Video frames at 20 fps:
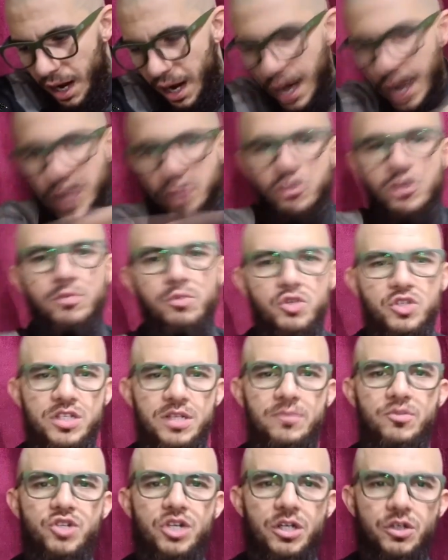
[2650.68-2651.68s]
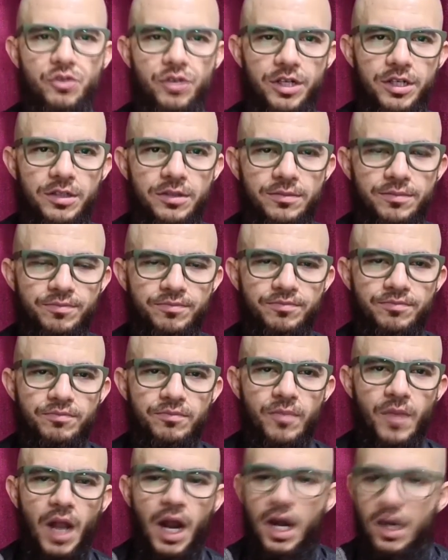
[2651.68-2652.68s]
100 Muslim children,
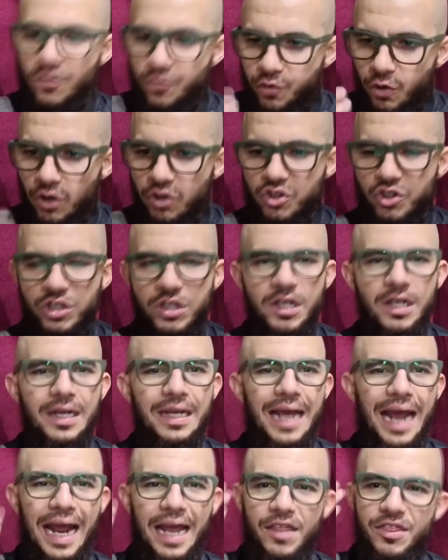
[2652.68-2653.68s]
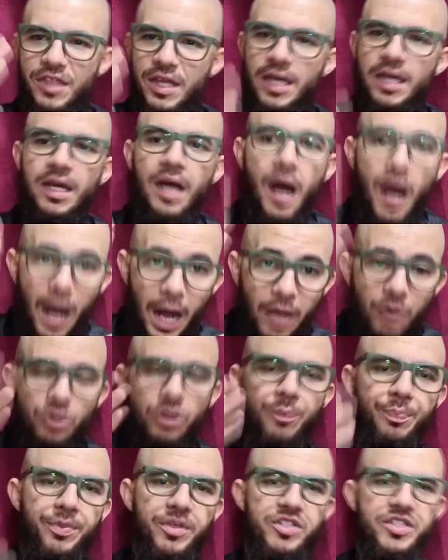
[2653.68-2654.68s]
unfortunately, I think
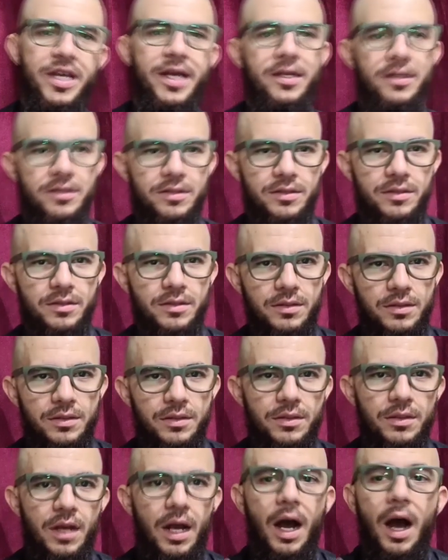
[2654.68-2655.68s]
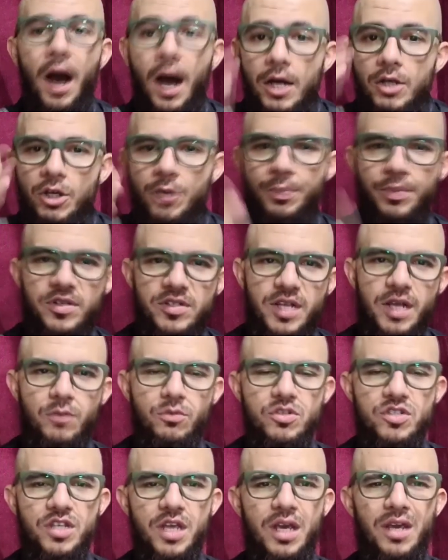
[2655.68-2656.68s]

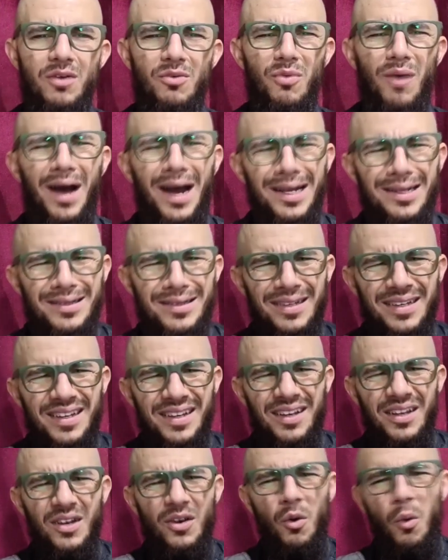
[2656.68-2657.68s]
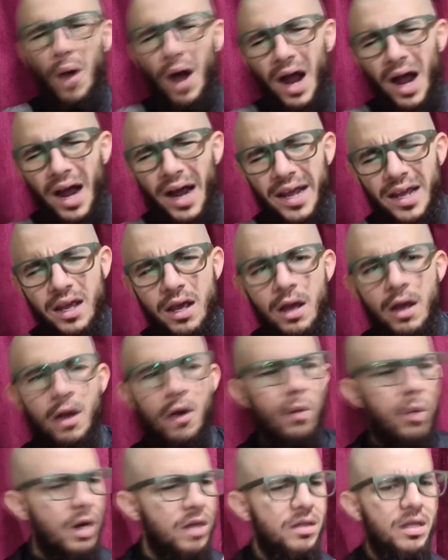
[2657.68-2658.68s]
100% will say, what? Why?
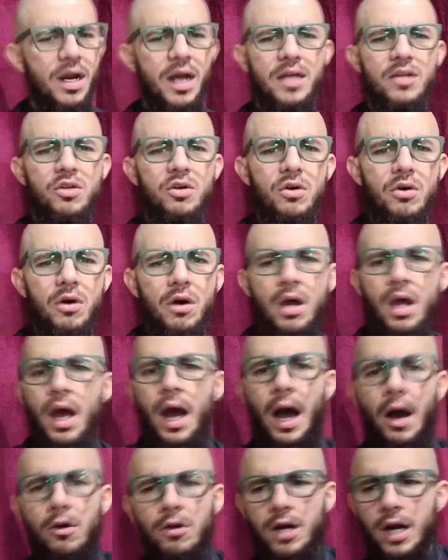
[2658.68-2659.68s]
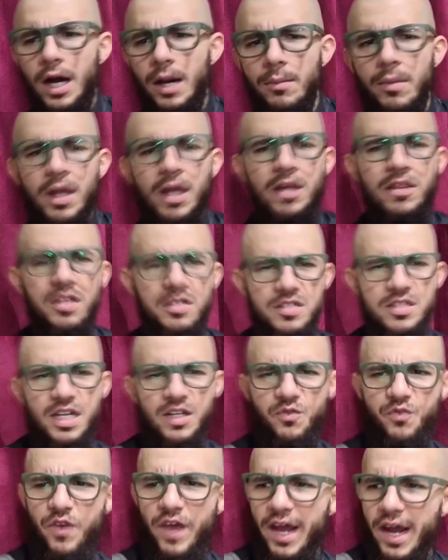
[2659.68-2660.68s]
What did I do? How come? This is
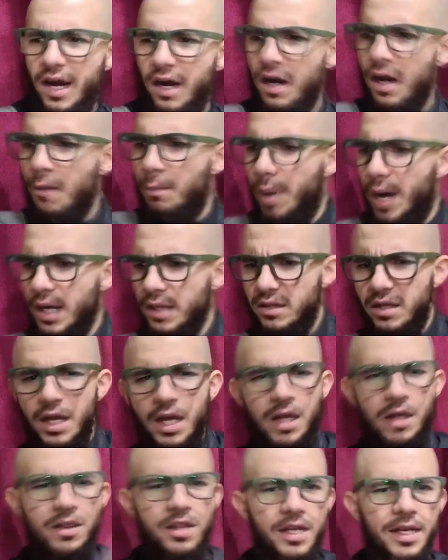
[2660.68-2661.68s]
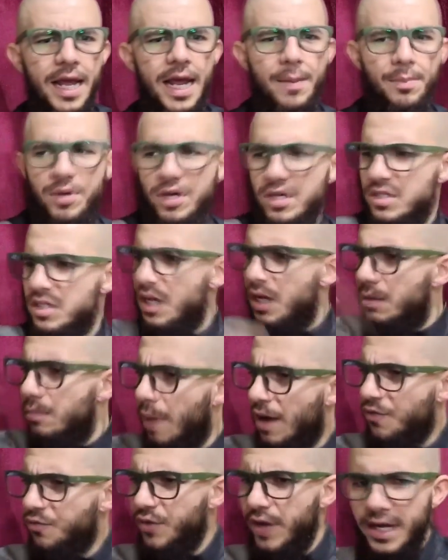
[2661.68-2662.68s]
not fair. But the neighbors,
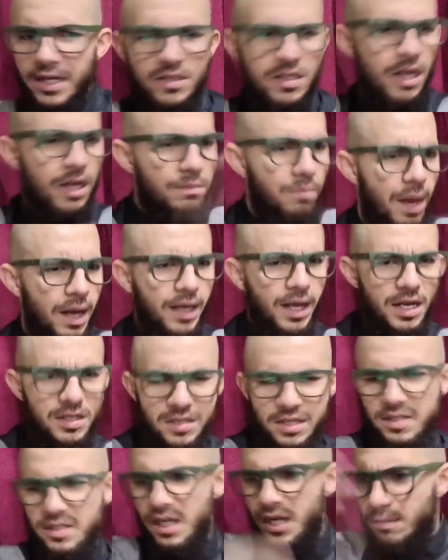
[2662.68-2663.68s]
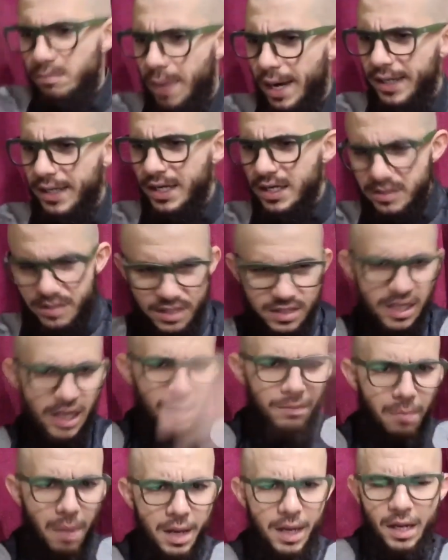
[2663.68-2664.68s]
my friends, my cousins, my nieces,
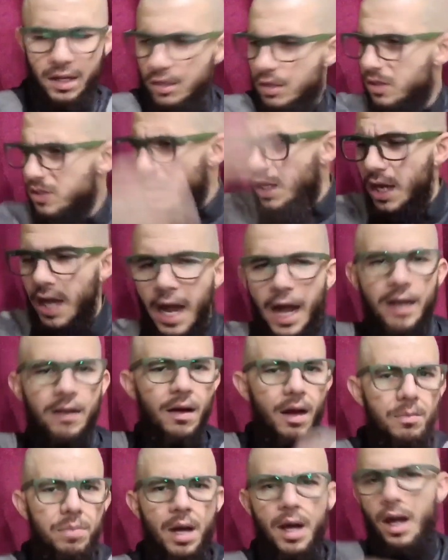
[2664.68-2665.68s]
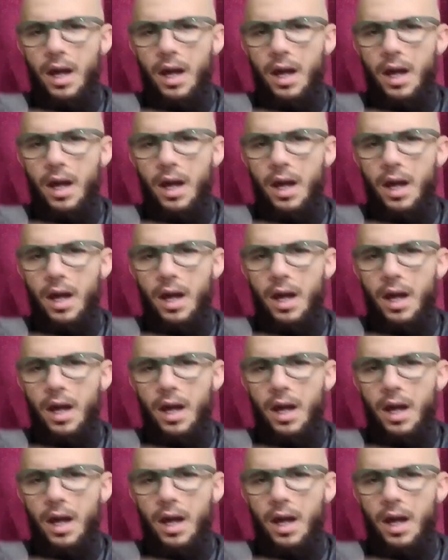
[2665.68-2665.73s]
my uncles, and